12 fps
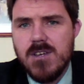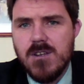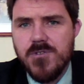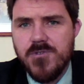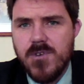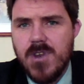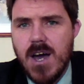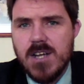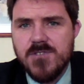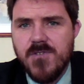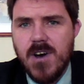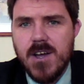
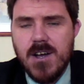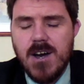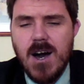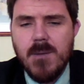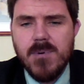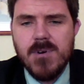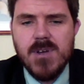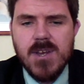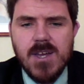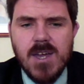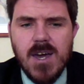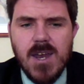3/9 fine copper.
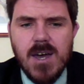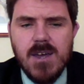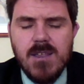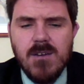And again,